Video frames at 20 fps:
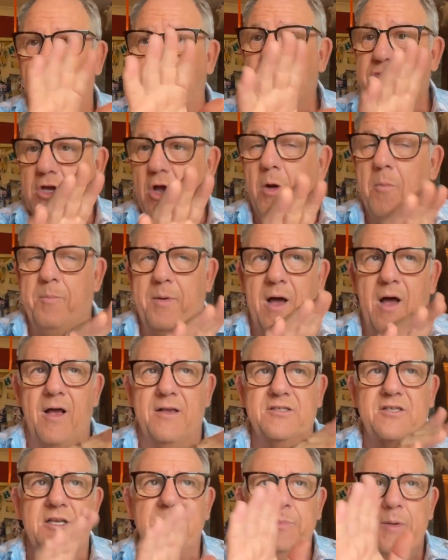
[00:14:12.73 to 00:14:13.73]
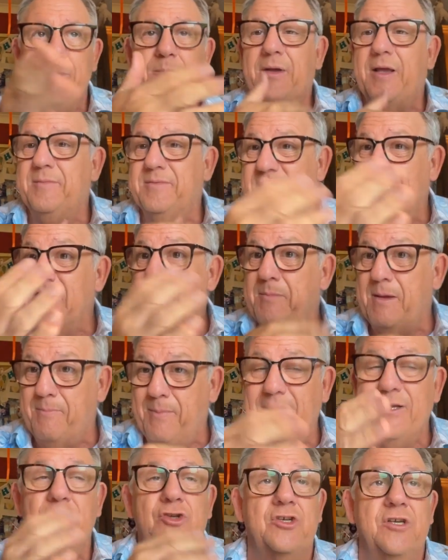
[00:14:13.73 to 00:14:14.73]
John Scott bars because people keep sending me
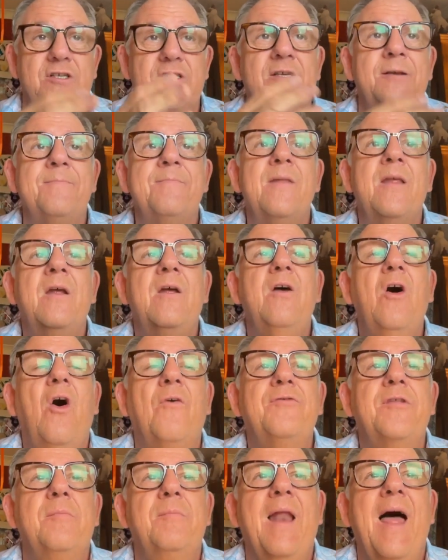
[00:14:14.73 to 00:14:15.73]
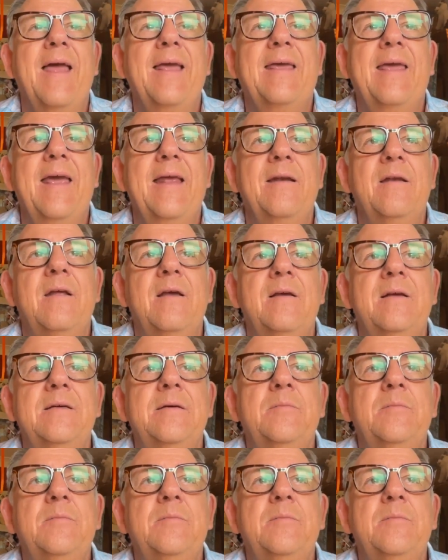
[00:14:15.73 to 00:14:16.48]
pictures of them, like in